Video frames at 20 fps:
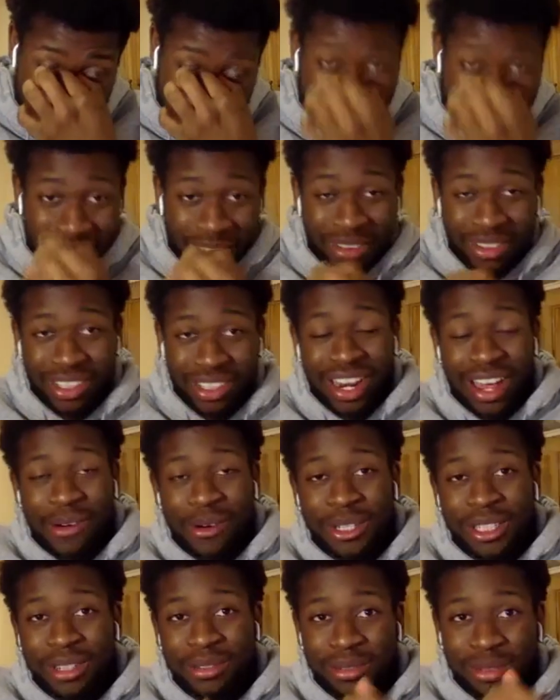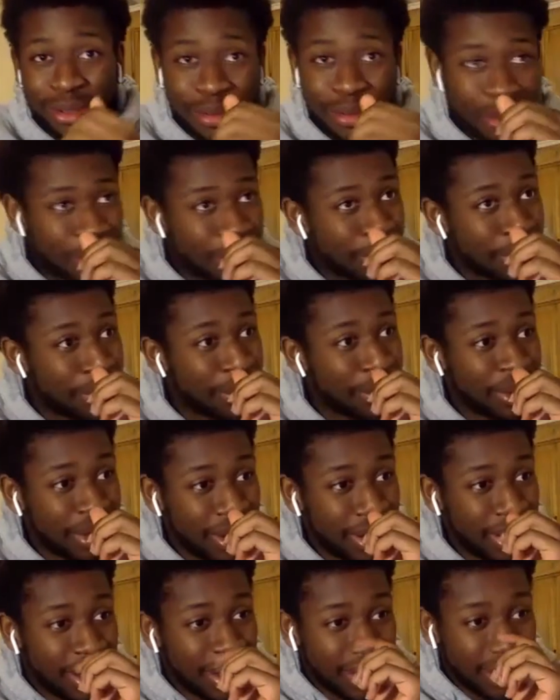sometimes I like watching football.
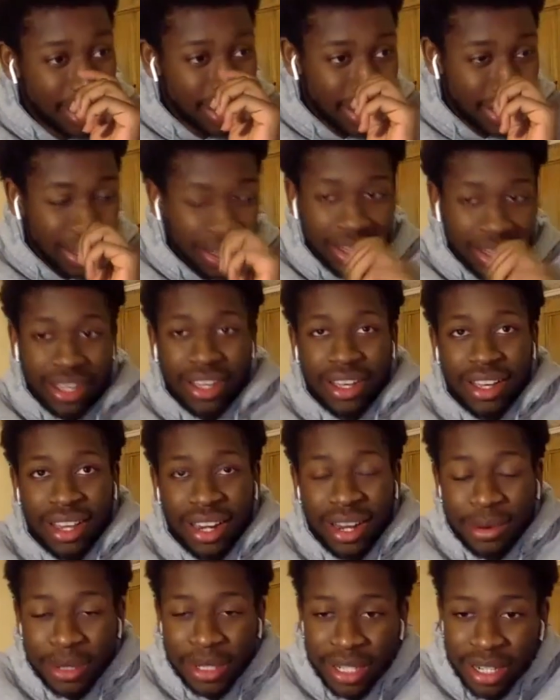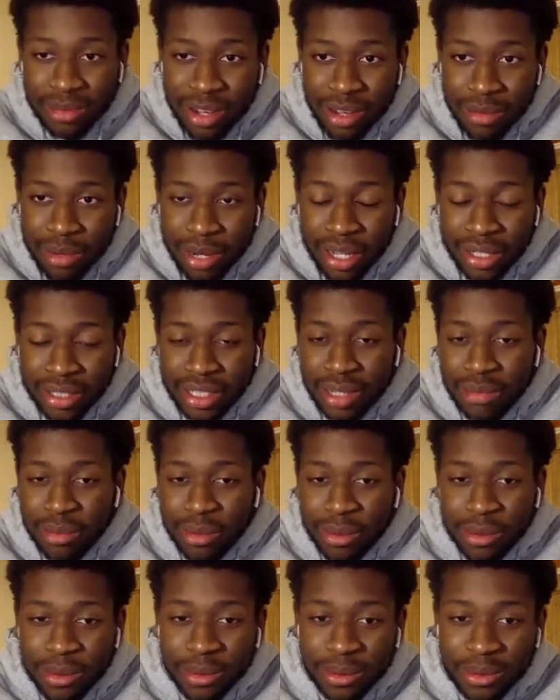I like watching sometimes. a bit of
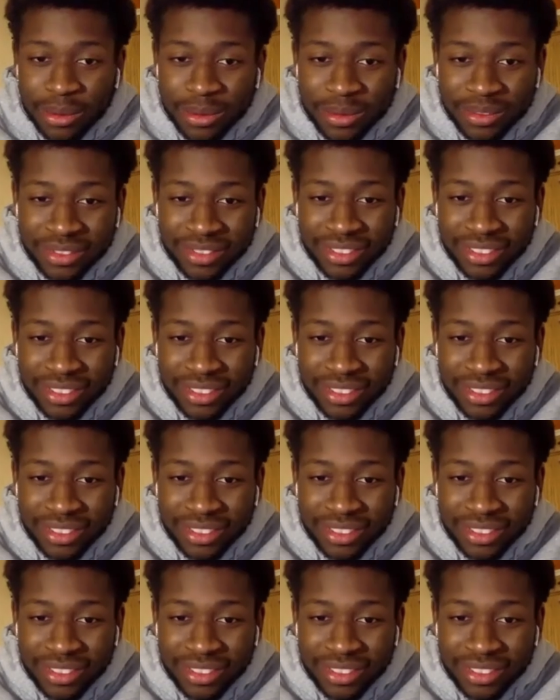basketball.